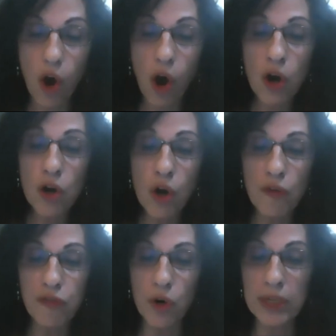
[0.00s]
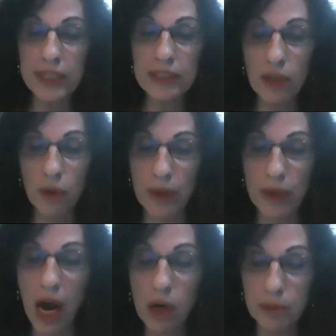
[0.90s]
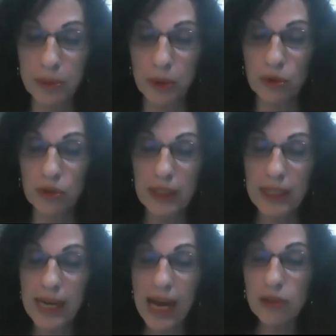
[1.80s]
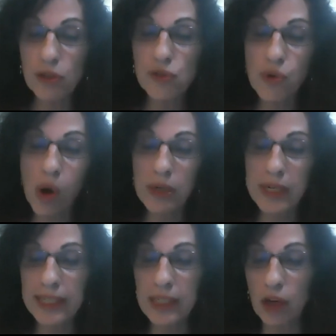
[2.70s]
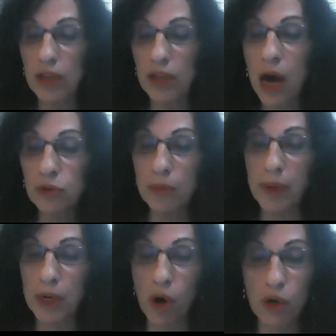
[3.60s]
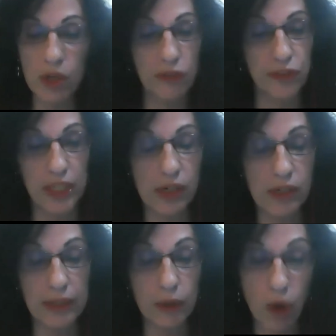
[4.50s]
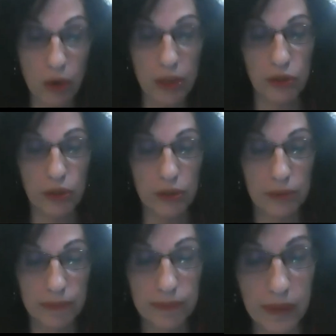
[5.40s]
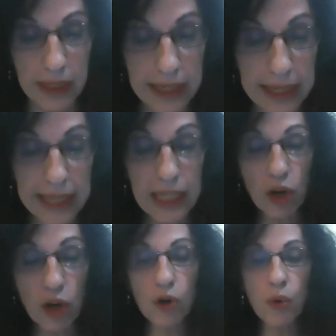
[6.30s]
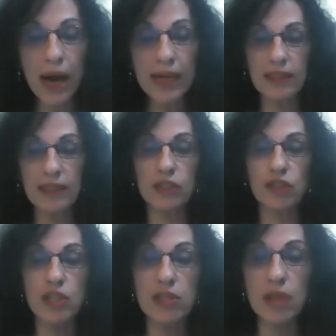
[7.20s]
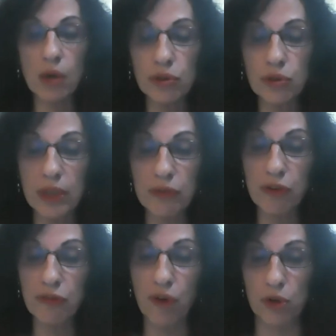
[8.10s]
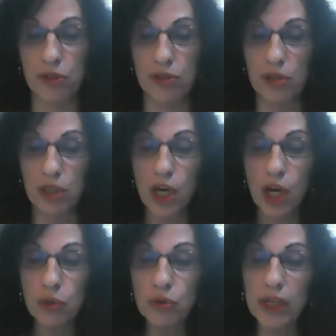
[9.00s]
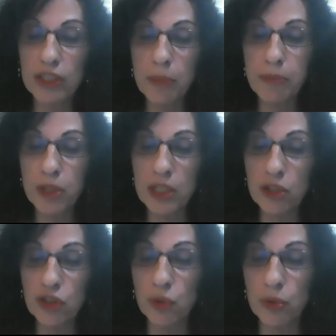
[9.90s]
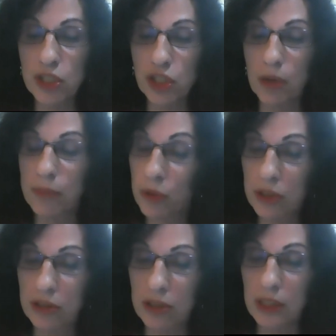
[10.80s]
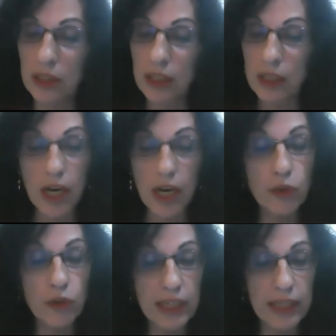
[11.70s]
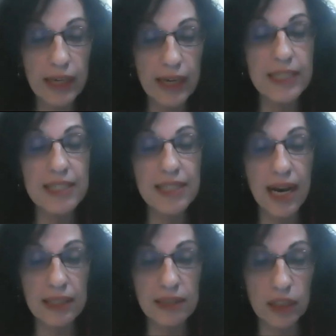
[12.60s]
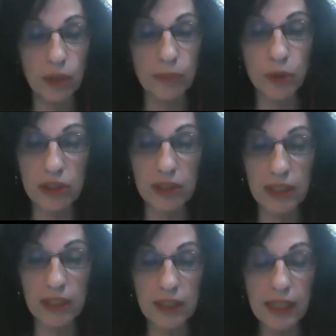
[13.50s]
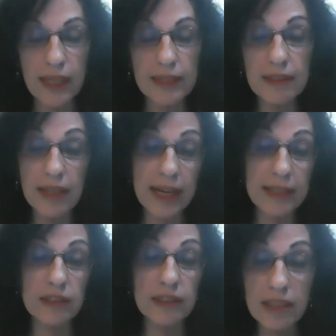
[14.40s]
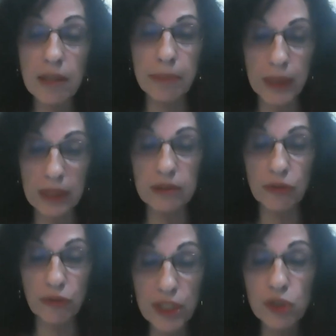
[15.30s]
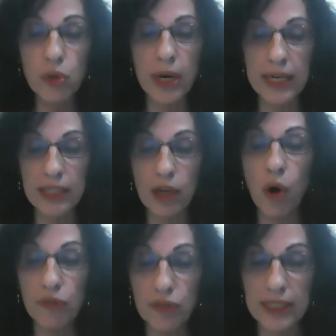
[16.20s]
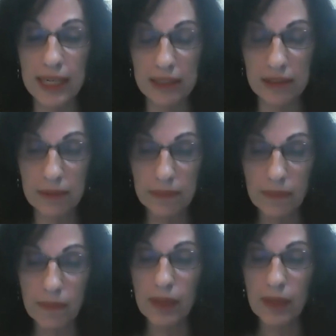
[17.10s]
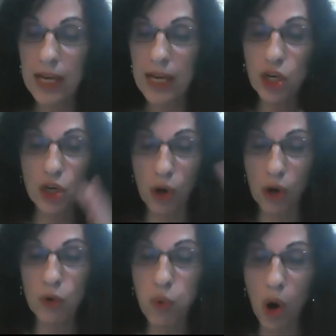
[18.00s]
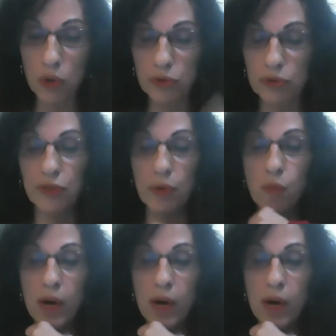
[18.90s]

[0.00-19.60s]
All of her literary output has a strongly autobiographical character. In her writing, she sought to give a voice to the Egyptian Jewish community, a unique and exciting community that had disappeared virtually overnight. I quote from